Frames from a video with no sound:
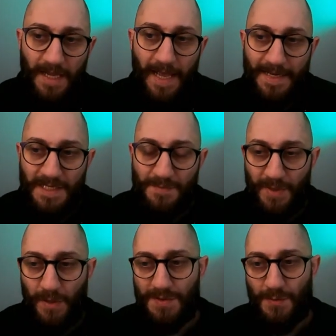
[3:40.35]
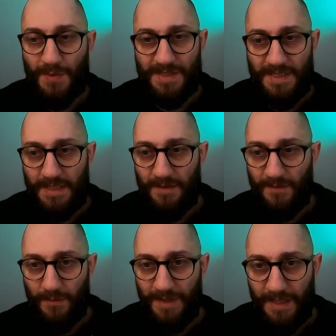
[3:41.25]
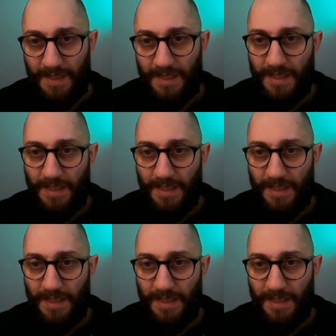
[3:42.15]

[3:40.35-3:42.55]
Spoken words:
And it's built with the 3